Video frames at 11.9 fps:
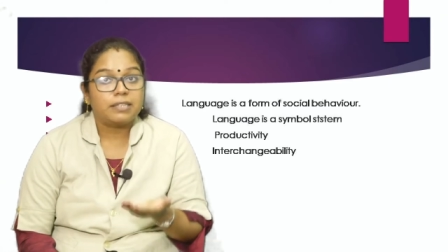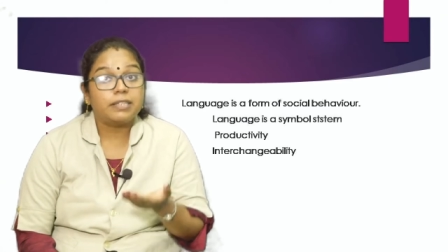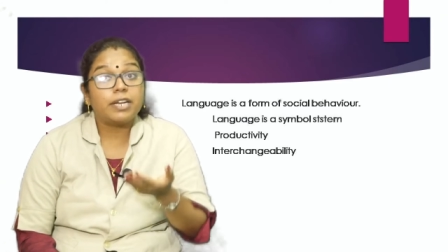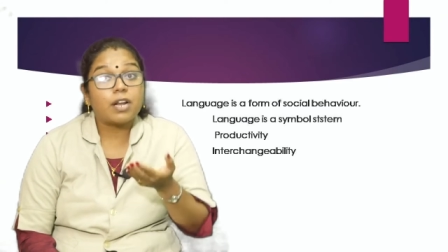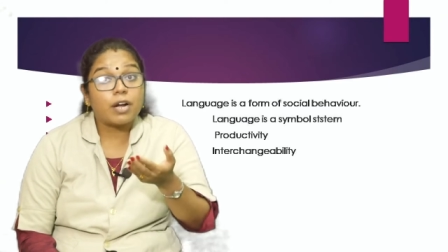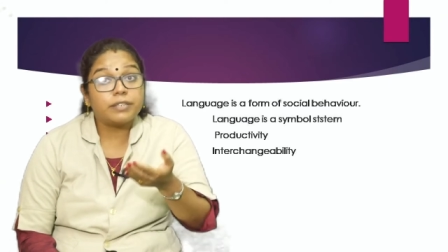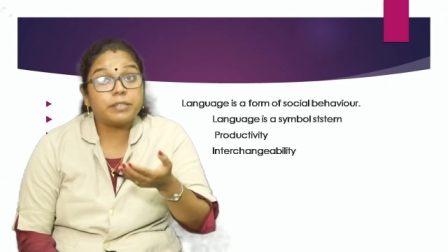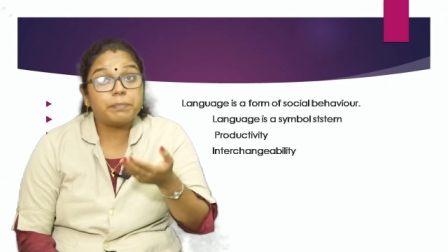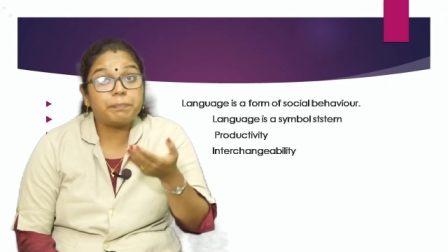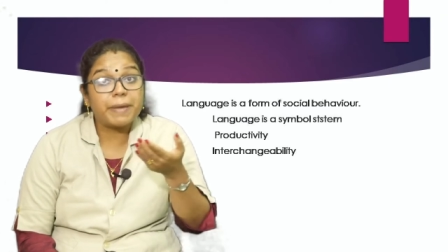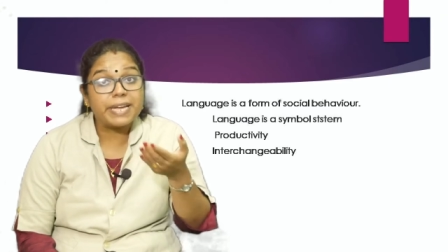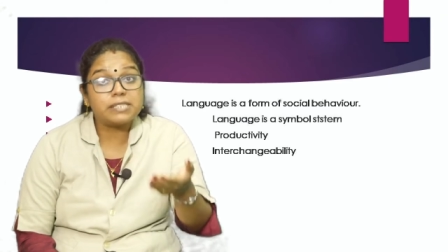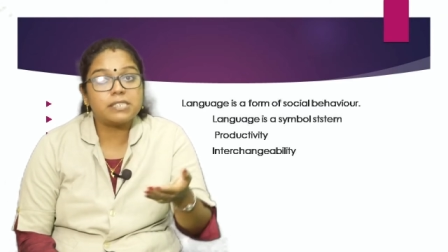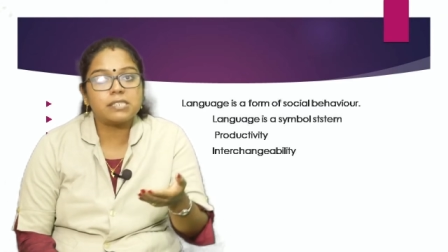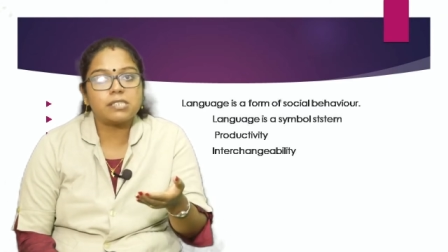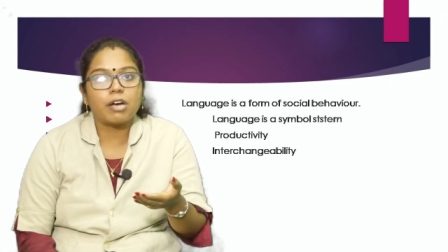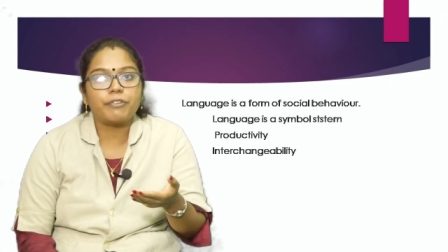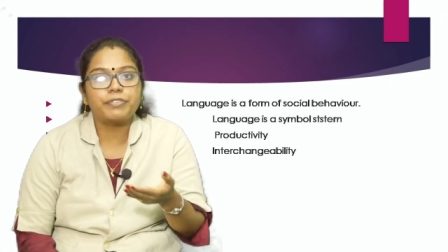Then on the
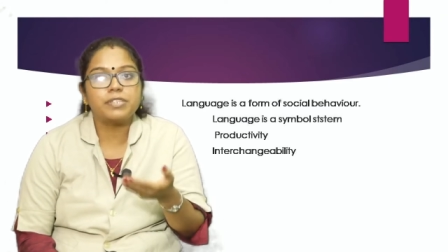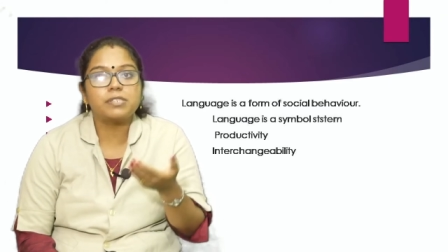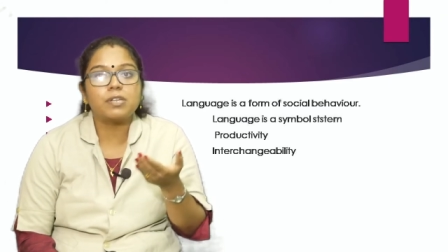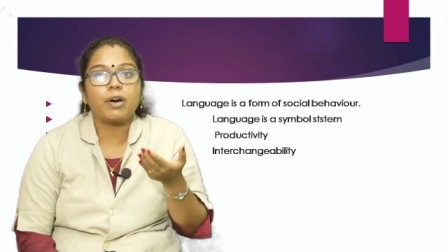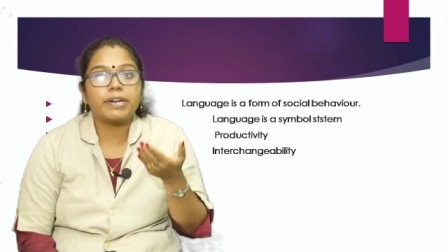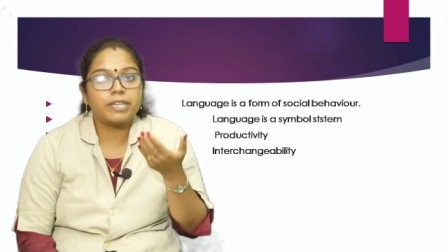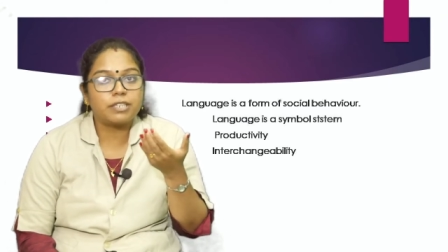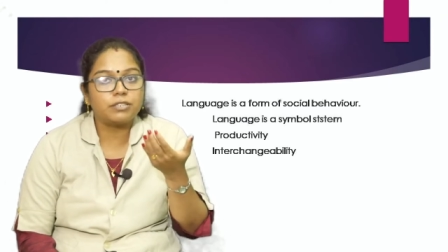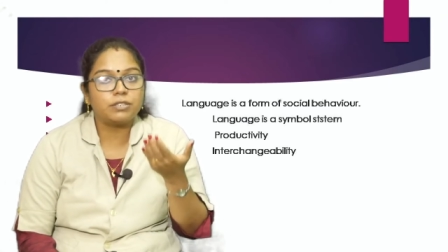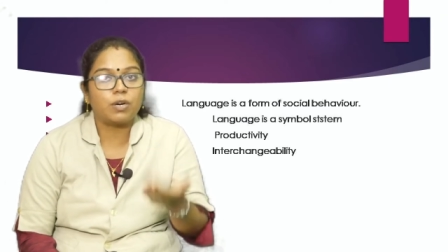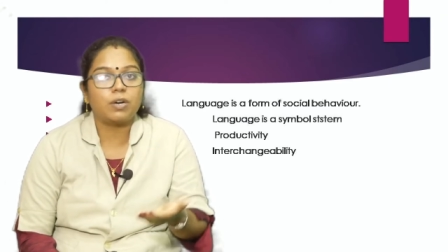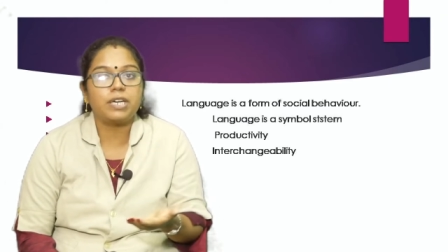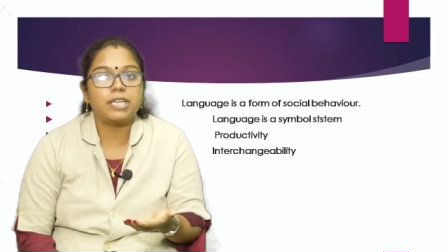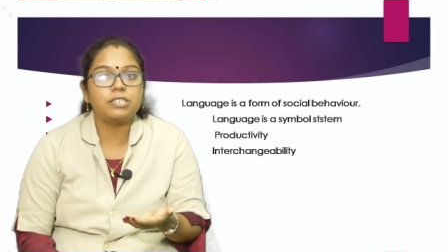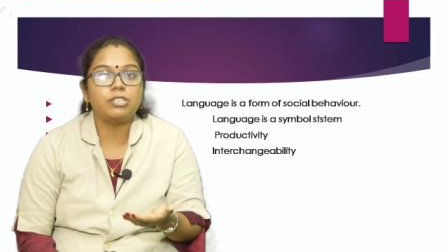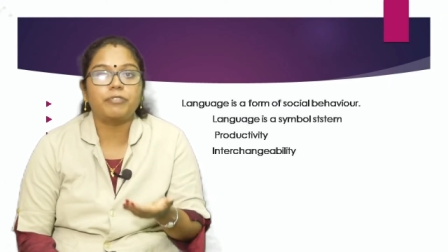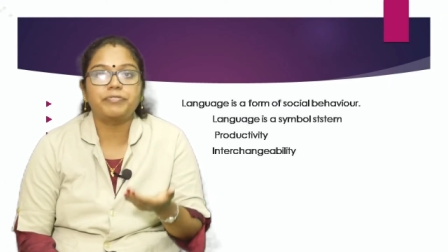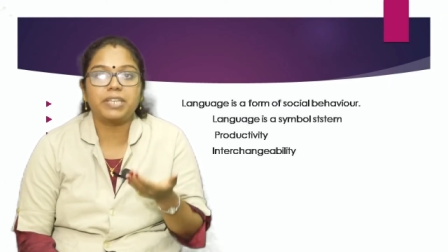basis of his or her
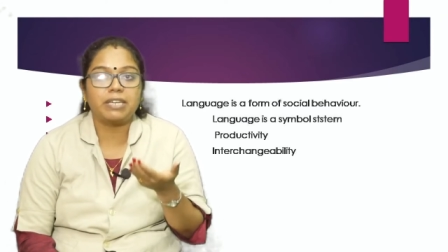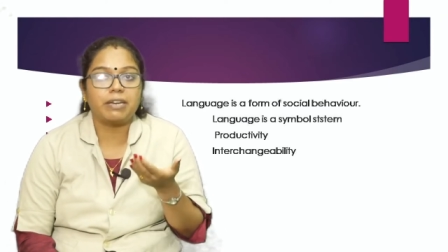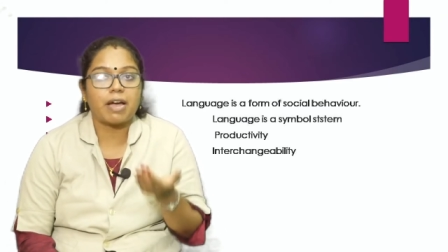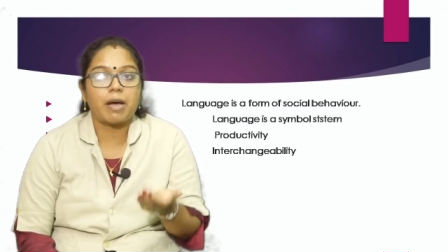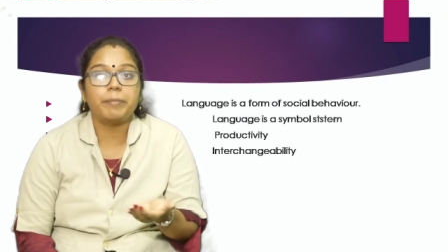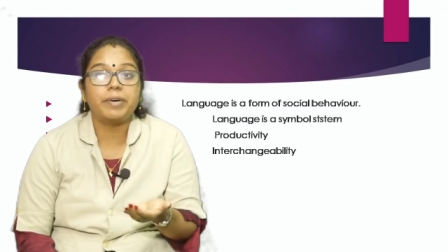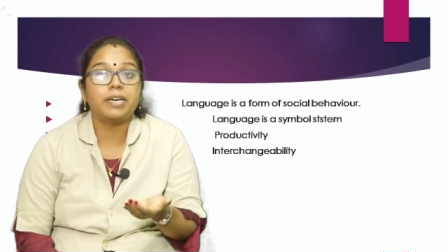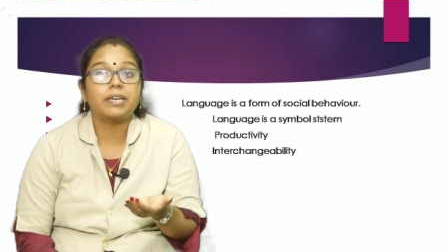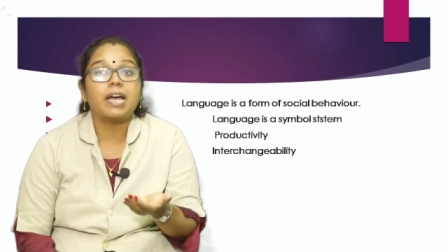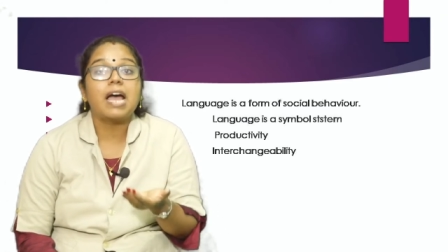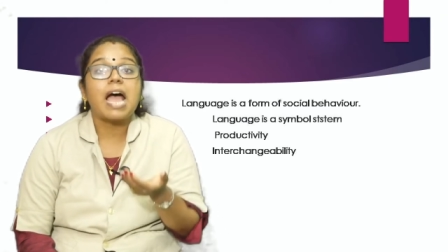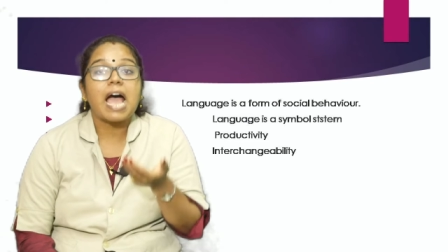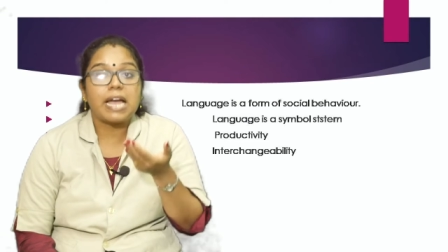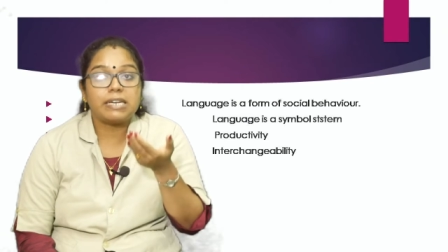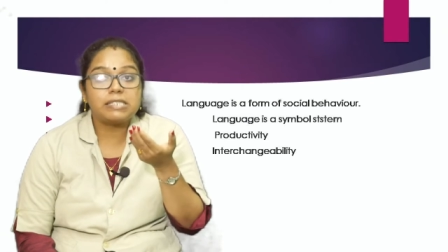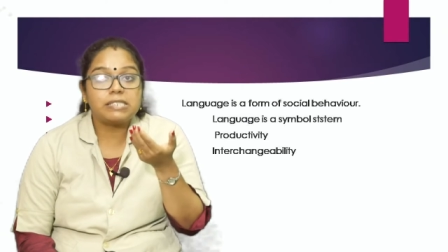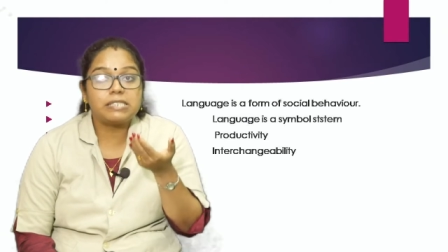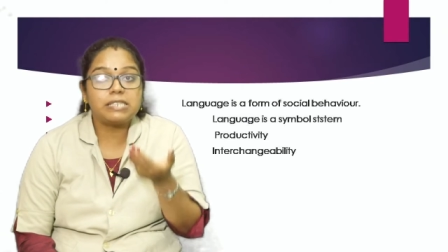knowledge of the grammar
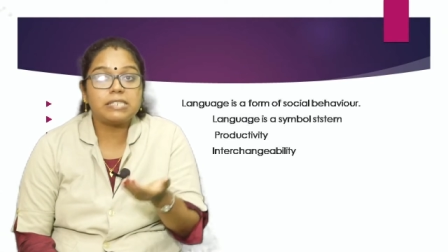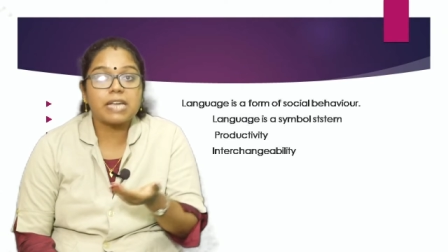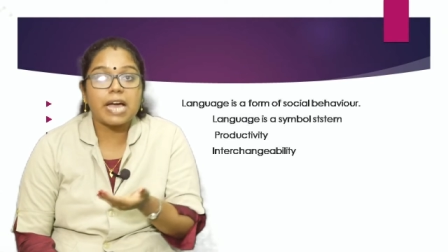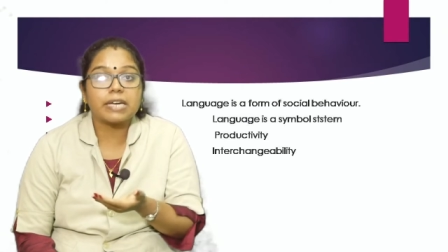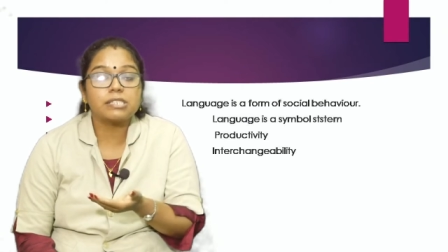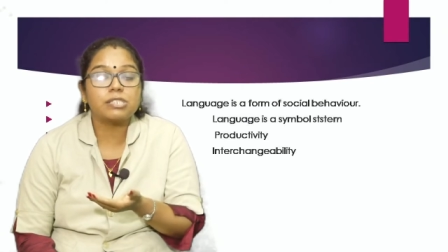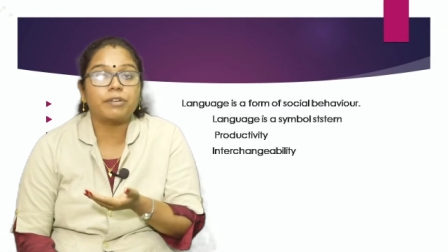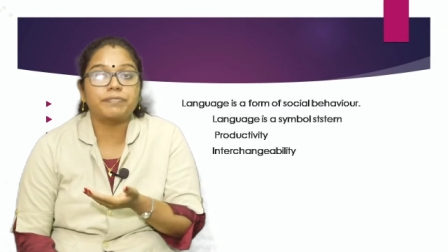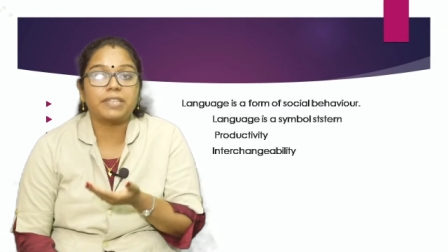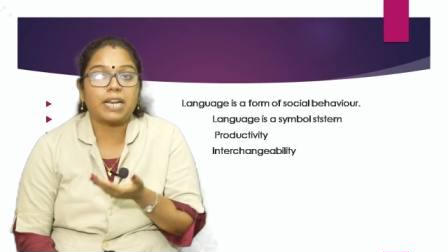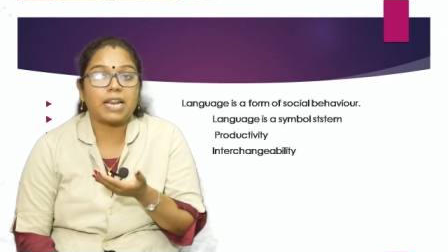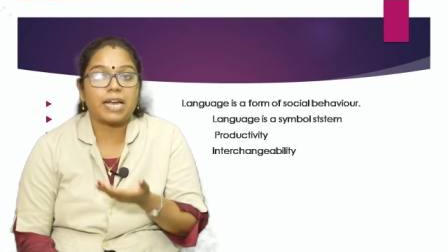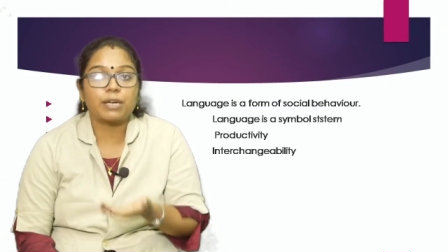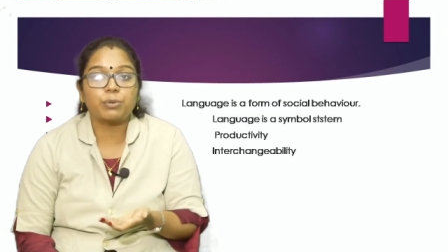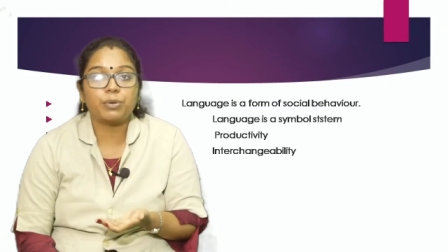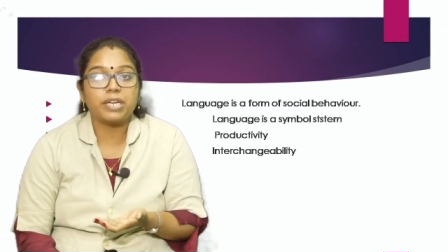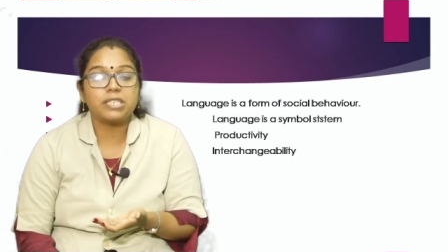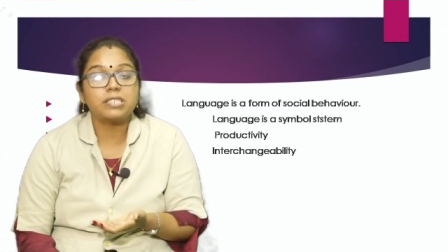and syntax of the
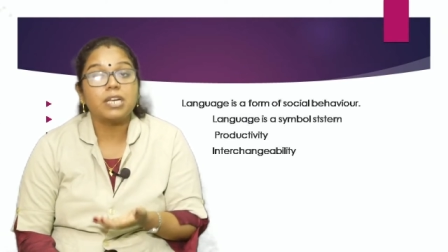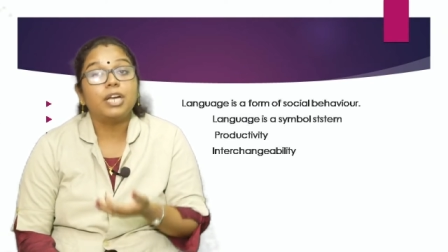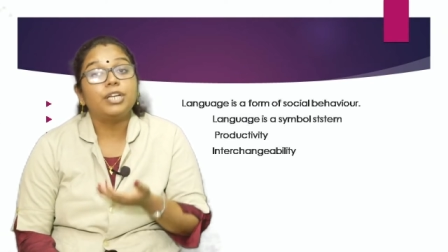language,